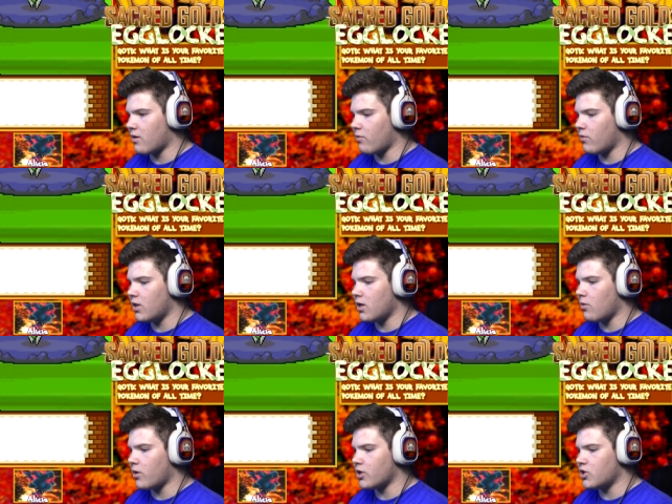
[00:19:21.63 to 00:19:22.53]
I really don't
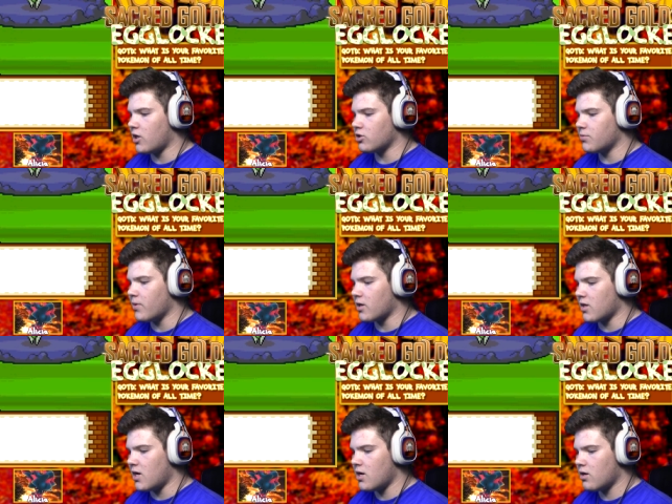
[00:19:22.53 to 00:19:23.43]
want to challenge Bugsy.